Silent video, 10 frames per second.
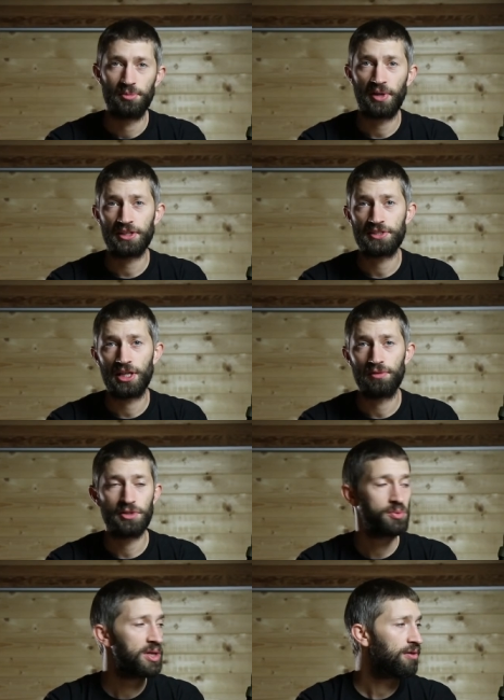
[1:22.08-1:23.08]
The bag itself
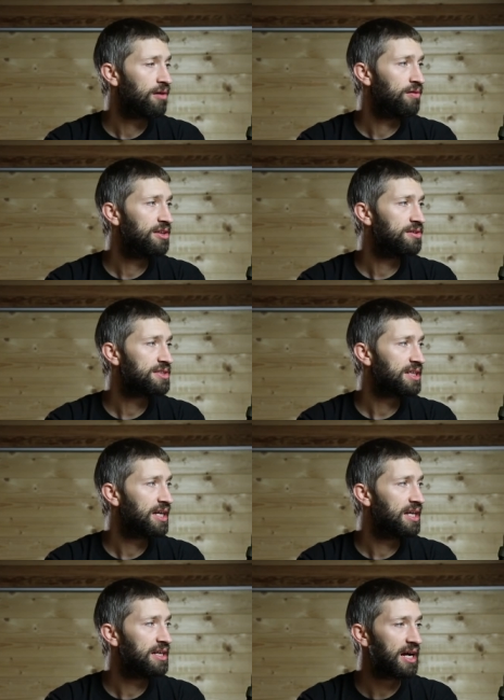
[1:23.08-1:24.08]
is 25 liters
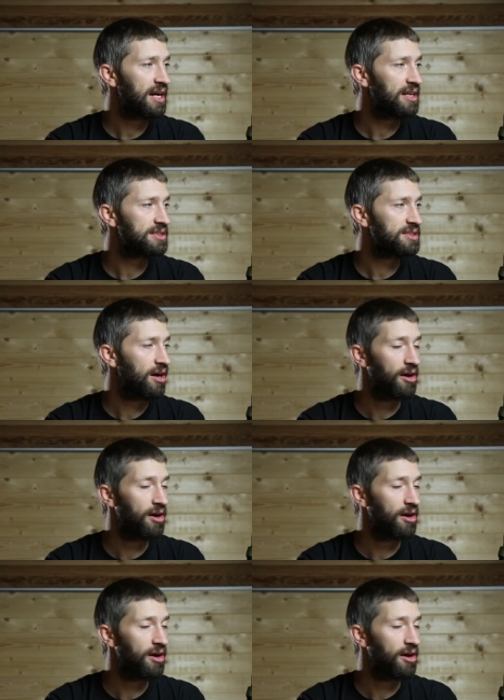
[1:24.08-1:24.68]
and it has